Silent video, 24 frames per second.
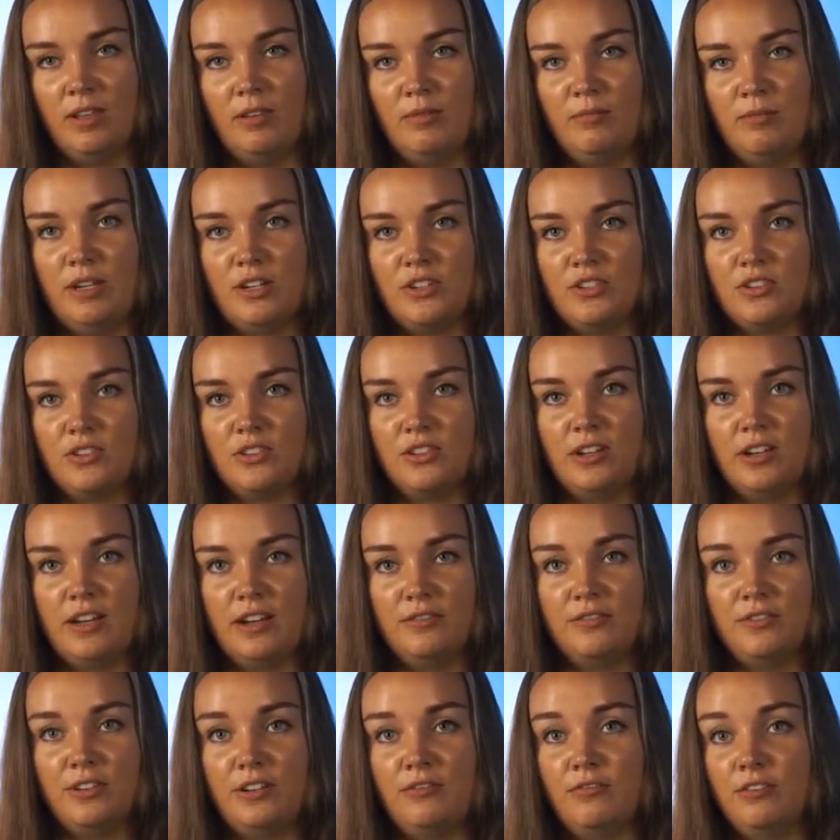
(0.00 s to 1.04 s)
Make sure that
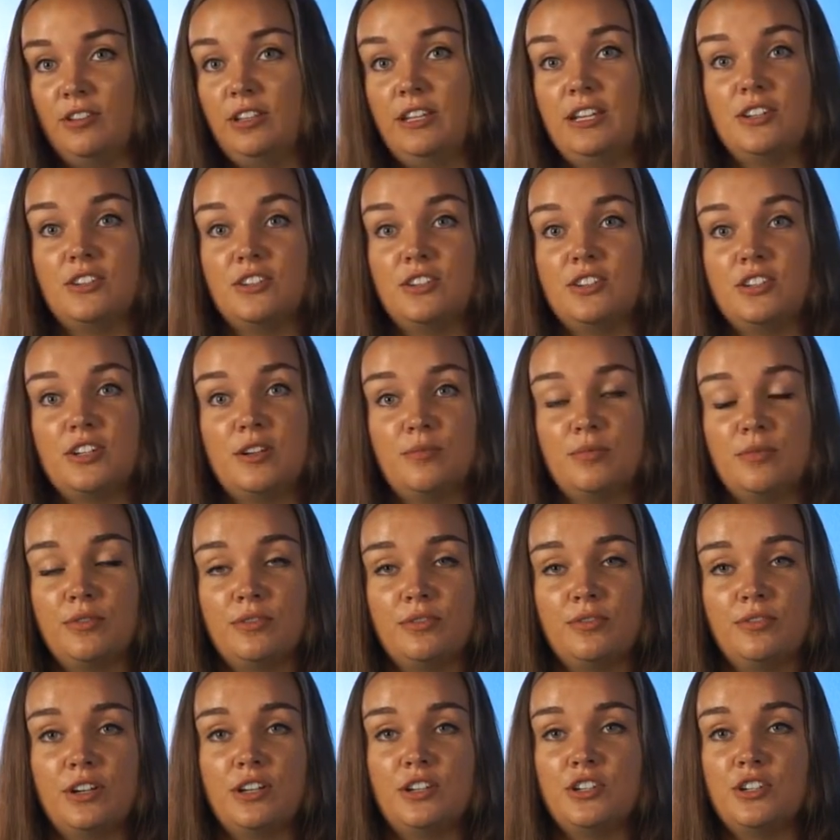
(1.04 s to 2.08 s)
every relationship
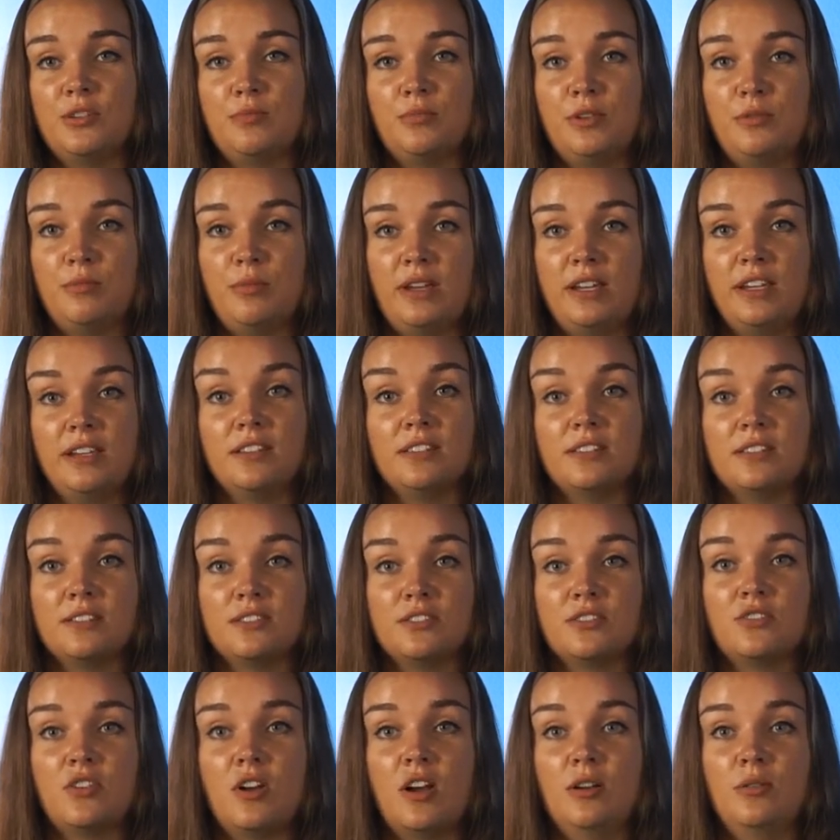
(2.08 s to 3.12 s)
or friendship you make is a
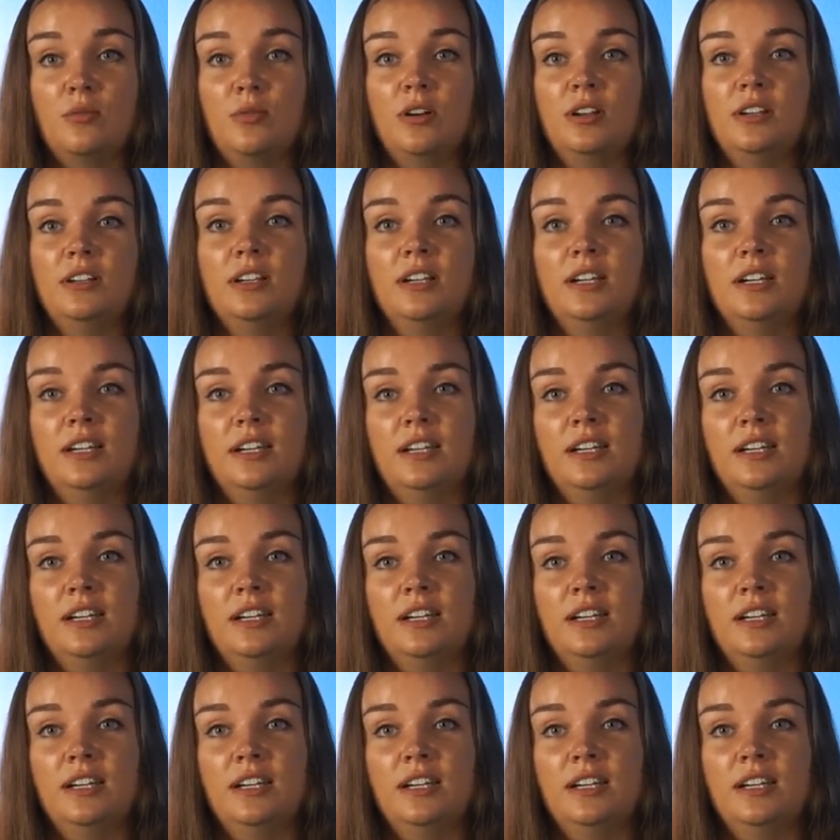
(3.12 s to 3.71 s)
strong one.